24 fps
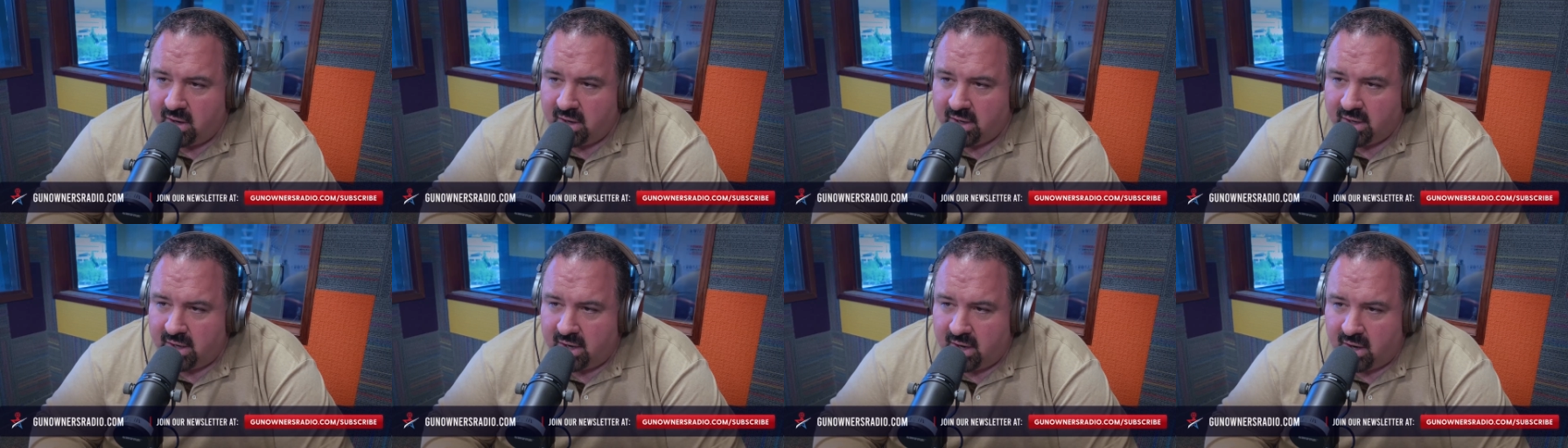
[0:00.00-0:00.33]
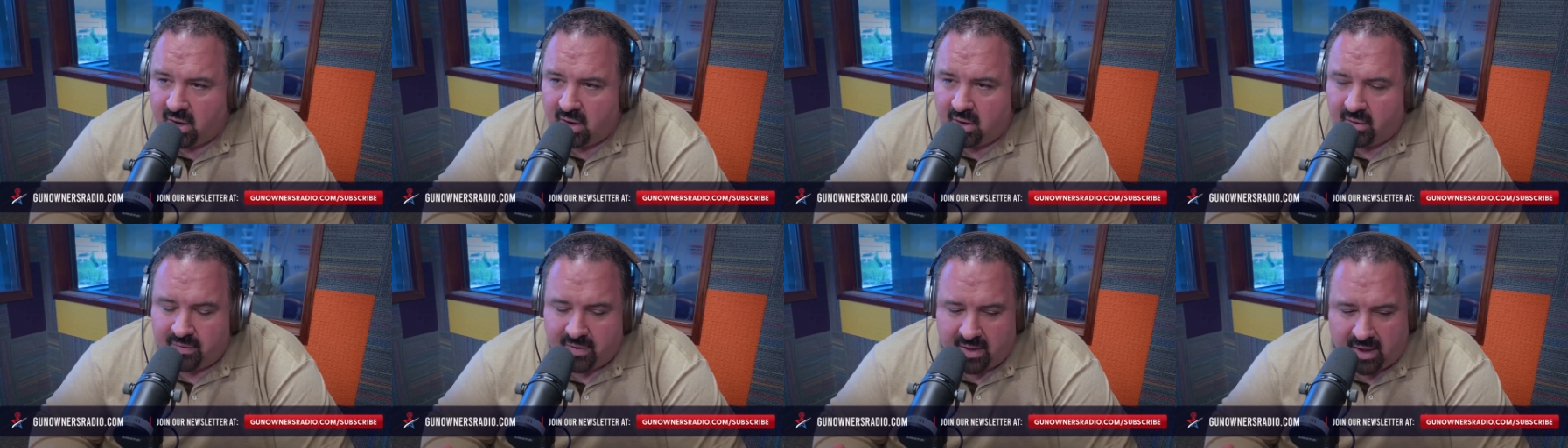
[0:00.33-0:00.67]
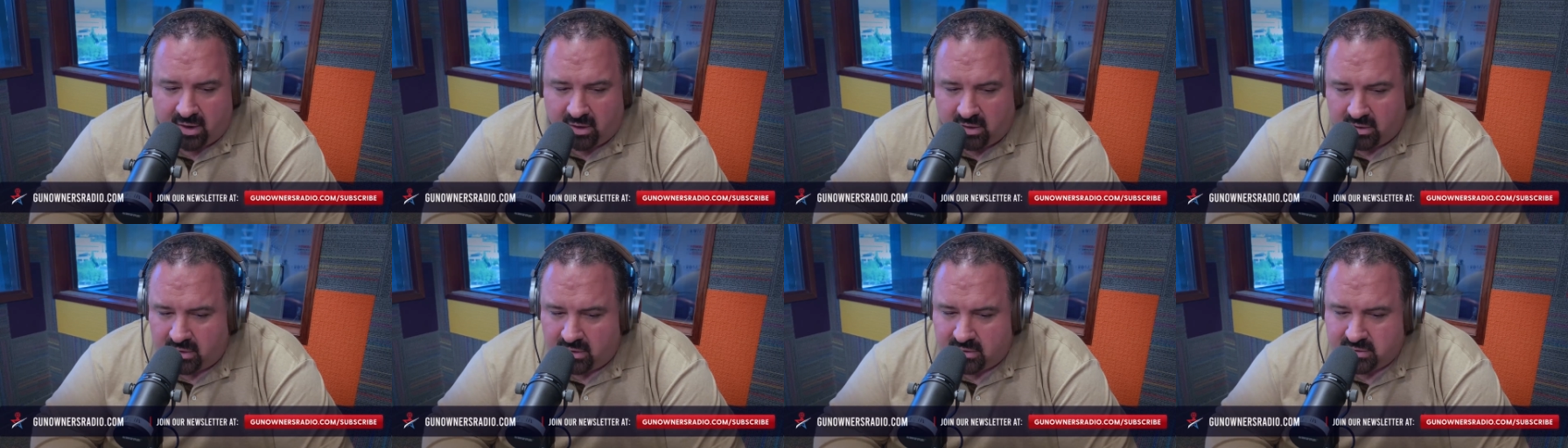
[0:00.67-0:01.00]
you know that
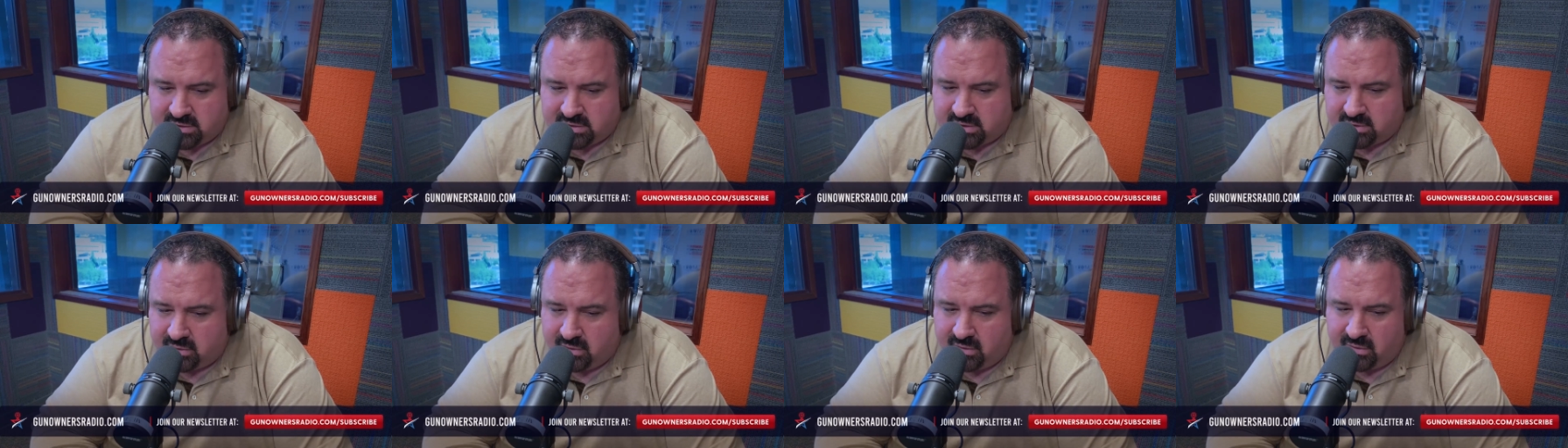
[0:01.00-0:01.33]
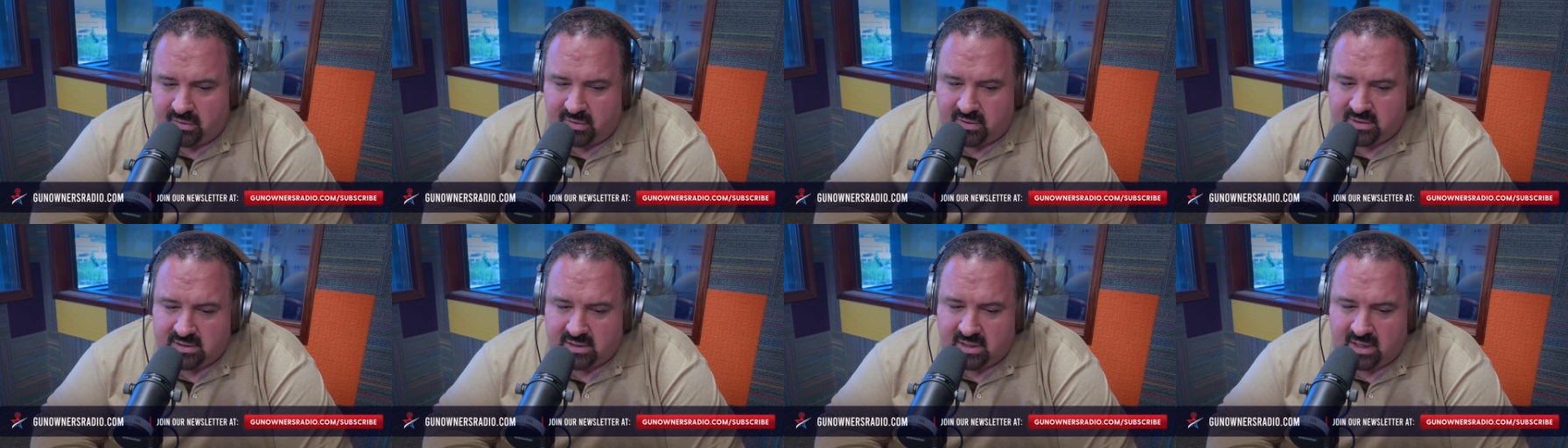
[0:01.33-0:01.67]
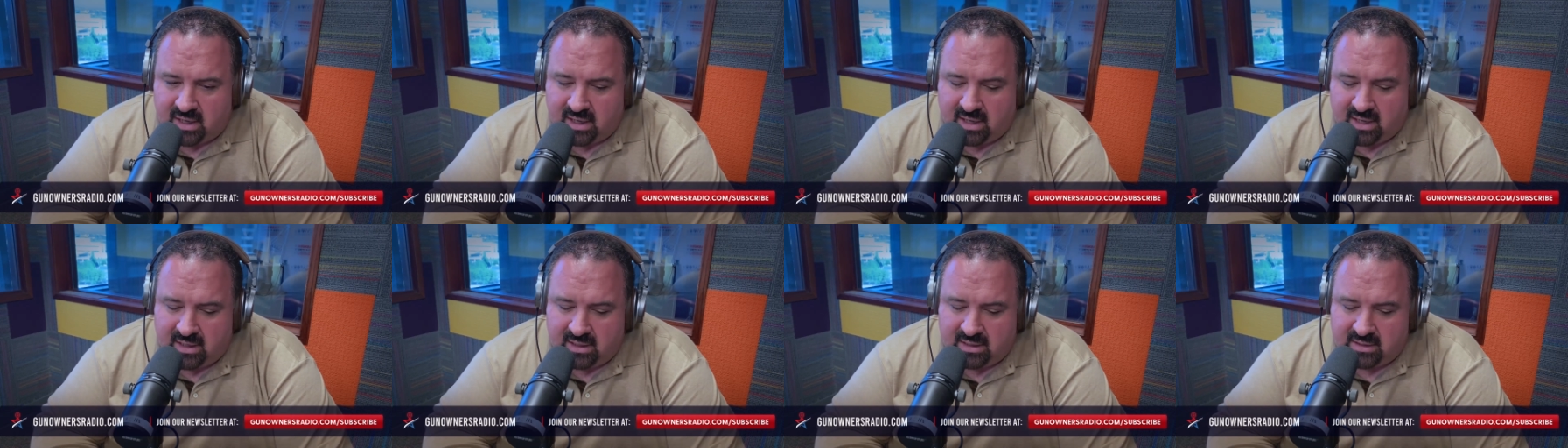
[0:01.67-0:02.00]
all goes through the
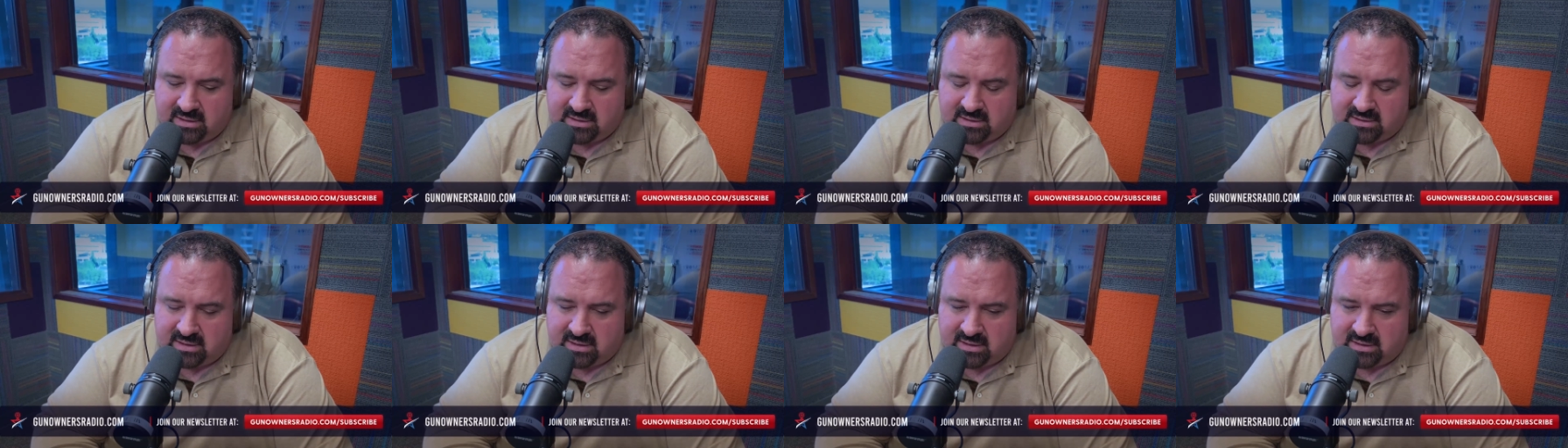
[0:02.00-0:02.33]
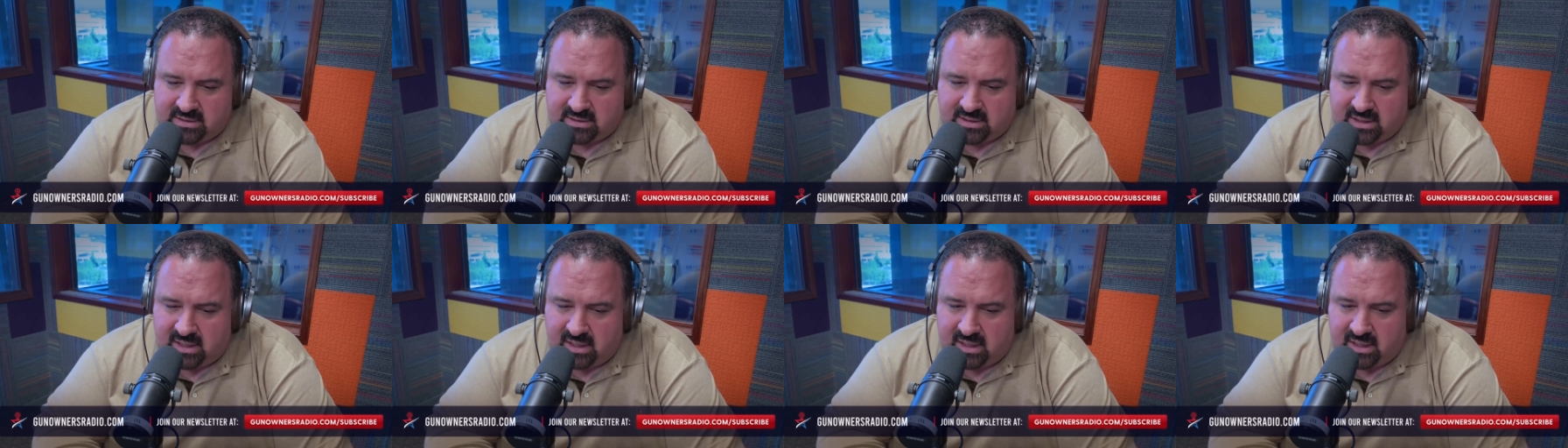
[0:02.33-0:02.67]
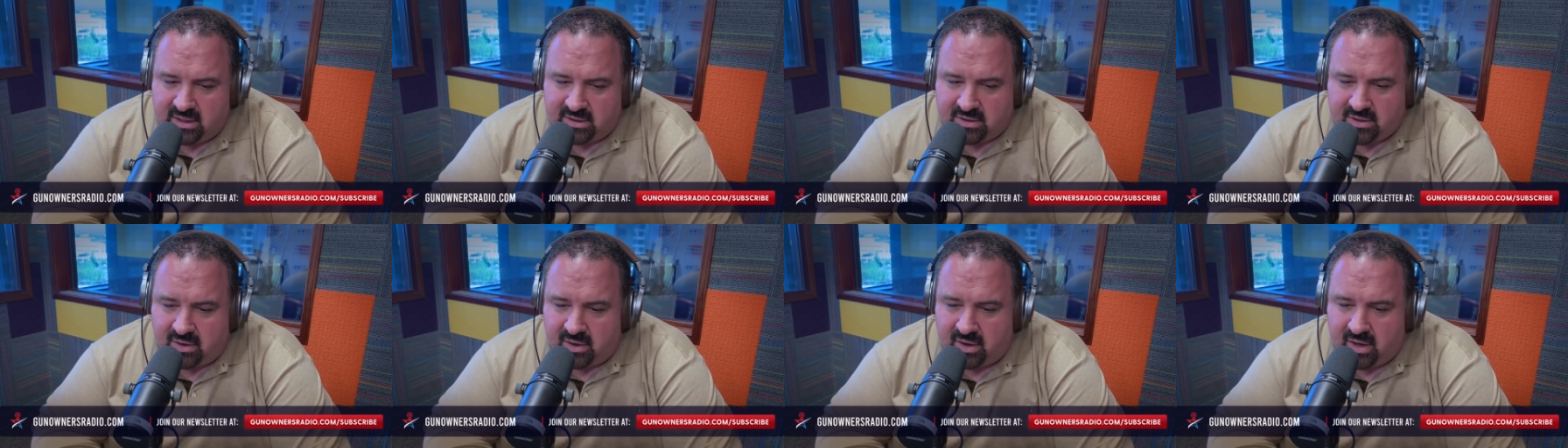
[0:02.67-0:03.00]
uh, the city
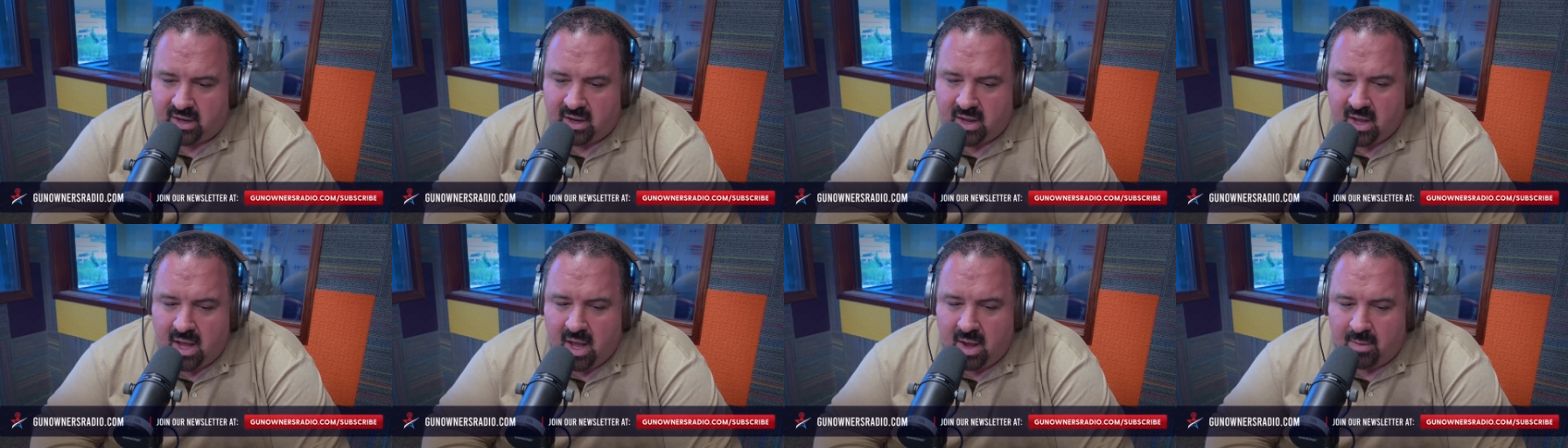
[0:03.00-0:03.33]
attorney.